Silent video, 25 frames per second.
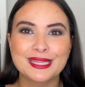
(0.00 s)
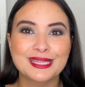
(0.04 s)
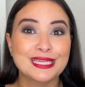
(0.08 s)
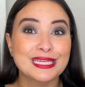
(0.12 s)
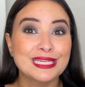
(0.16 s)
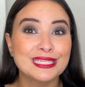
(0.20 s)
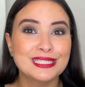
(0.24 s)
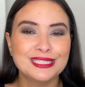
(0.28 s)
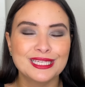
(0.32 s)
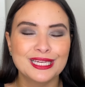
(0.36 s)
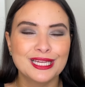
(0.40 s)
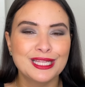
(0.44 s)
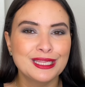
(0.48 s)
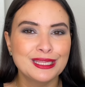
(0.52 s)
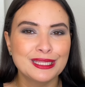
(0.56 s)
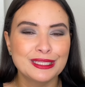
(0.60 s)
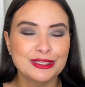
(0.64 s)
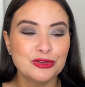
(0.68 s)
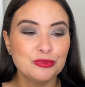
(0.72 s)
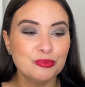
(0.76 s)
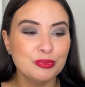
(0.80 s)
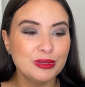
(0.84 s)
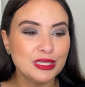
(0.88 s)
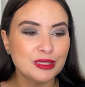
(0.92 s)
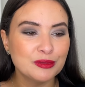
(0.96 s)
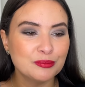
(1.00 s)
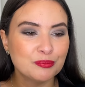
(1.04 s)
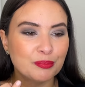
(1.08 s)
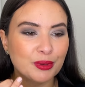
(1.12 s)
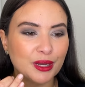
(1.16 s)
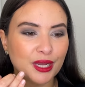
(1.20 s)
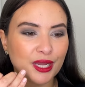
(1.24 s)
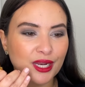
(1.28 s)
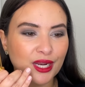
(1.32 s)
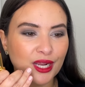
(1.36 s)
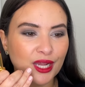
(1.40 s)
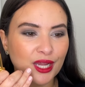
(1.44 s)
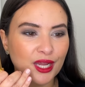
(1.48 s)
this a little bit,
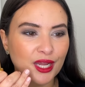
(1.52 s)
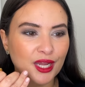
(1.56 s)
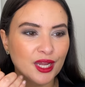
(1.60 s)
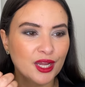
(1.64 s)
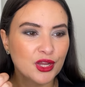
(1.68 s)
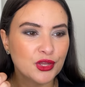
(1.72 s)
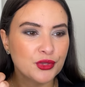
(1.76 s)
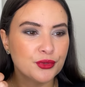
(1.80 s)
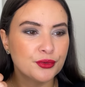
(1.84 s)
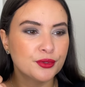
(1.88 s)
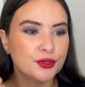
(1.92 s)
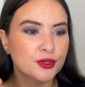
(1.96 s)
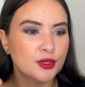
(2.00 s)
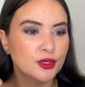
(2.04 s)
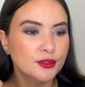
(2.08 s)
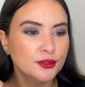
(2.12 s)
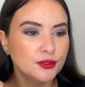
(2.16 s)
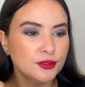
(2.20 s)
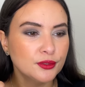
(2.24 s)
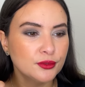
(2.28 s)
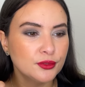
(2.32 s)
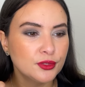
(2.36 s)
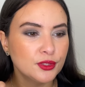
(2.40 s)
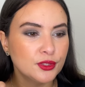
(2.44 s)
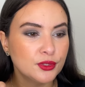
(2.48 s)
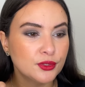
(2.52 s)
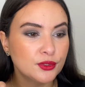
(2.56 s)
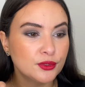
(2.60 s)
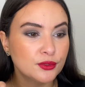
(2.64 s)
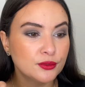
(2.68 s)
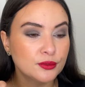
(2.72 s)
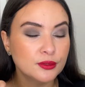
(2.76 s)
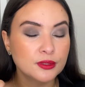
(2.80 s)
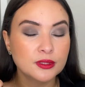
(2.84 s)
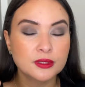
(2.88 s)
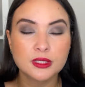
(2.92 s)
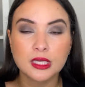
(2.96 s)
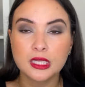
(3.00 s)
but you could also
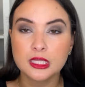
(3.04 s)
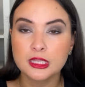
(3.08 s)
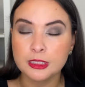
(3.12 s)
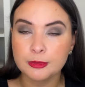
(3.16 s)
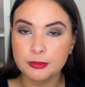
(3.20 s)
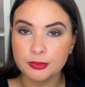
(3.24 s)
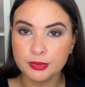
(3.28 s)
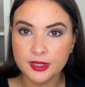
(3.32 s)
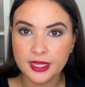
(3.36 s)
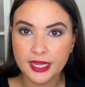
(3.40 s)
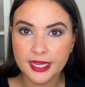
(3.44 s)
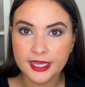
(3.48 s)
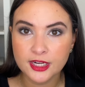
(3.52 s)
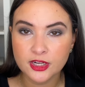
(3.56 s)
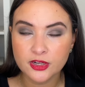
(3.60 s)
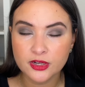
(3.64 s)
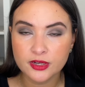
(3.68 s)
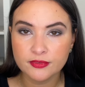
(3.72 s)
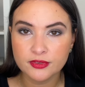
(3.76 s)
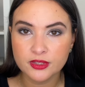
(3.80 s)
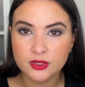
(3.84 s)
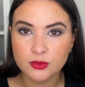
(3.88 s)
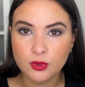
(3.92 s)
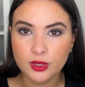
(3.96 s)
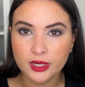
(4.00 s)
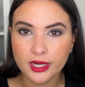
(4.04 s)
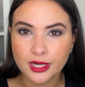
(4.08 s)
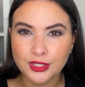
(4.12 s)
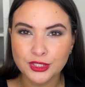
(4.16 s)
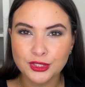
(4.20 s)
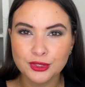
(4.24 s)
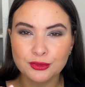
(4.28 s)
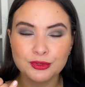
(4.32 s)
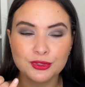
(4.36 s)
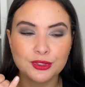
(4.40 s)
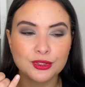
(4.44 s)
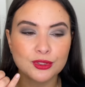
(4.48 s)
use a lip liner if you wanted to.